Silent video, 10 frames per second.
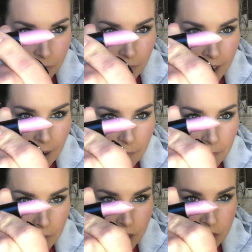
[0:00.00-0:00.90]
Yeah,
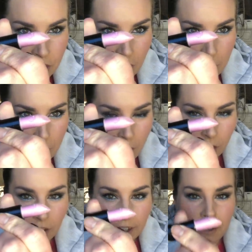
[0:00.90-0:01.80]
there's not a
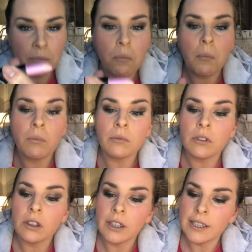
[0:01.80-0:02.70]
mark on it.
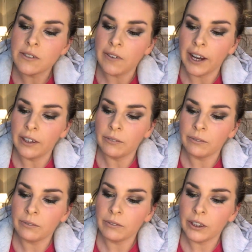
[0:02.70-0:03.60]
That's fine.
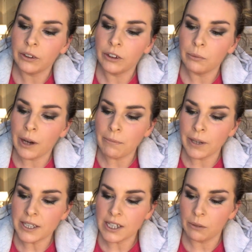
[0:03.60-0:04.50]
I'm going to wipe
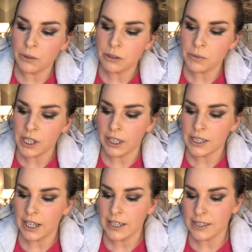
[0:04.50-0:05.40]
that down with some
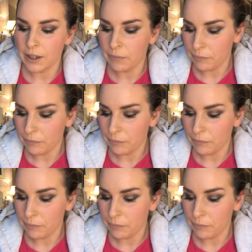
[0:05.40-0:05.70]
sanitizer.